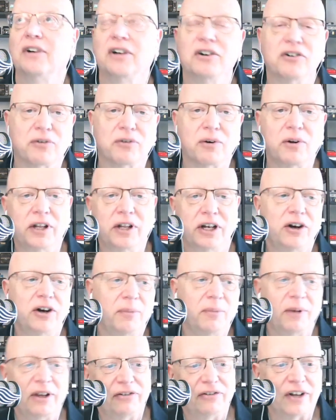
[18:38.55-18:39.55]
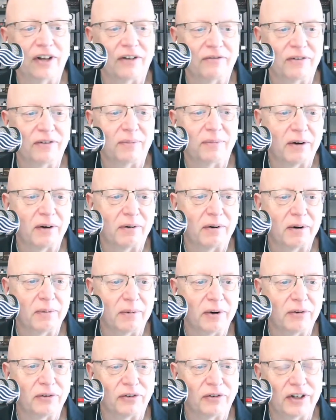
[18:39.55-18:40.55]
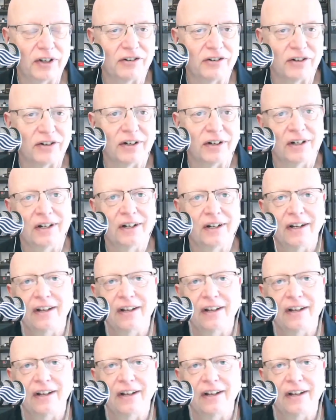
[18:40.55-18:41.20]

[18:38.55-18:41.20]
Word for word: controlling all my stuff on my remote station.